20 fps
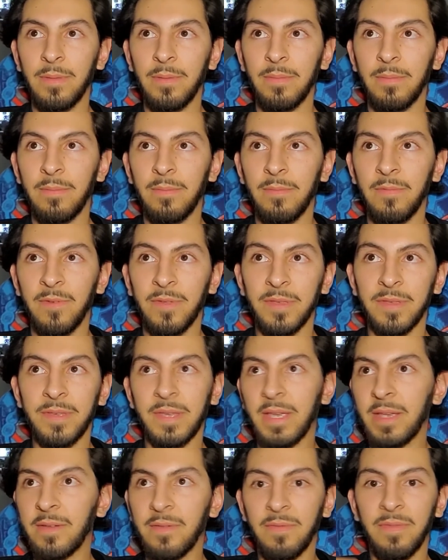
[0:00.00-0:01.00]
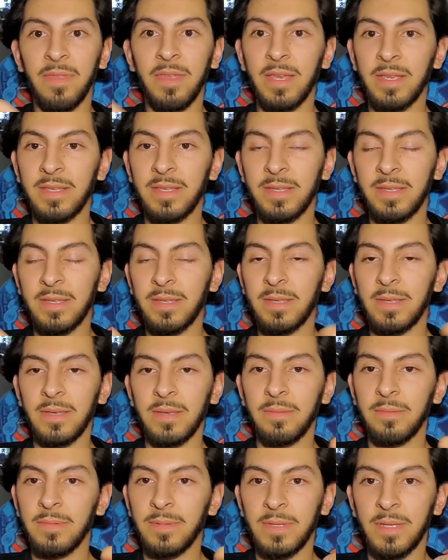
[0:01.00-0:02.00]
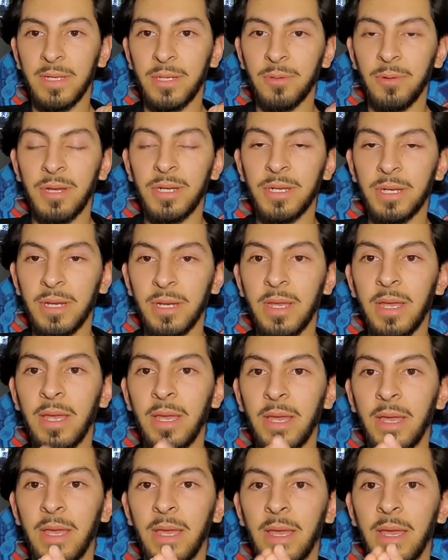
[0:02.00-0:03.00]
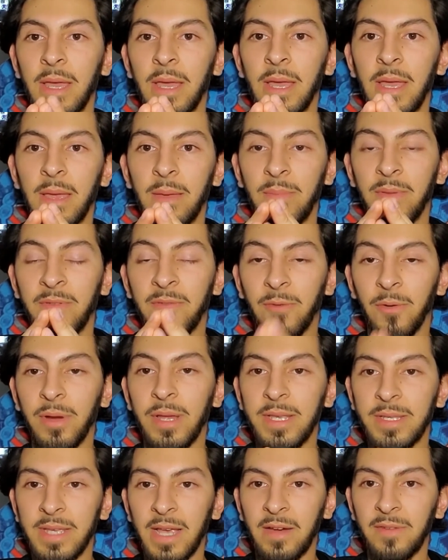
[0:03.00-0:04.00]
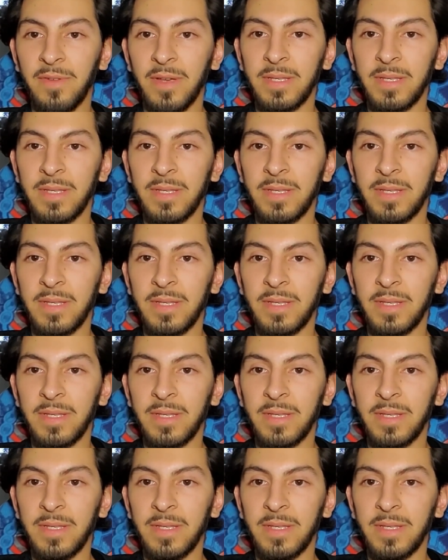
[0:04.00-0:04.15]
for the sake of this situation, before he sacrifices